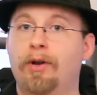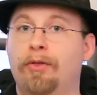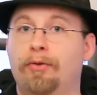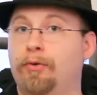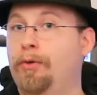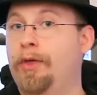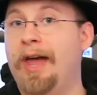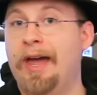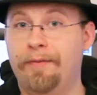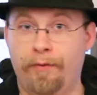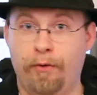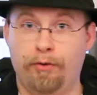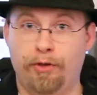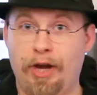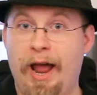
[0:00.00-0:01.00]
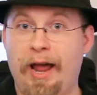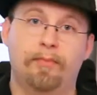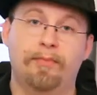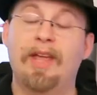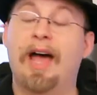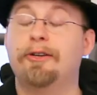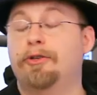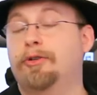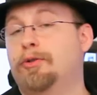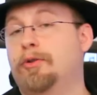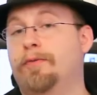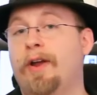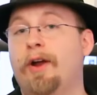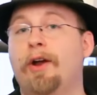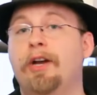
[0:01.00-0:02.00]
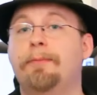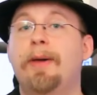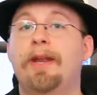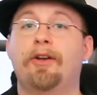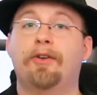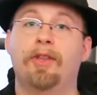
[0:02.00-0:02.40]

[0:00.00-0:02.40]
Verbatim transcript: through the headphone jack. Naturally, this will vary depending on the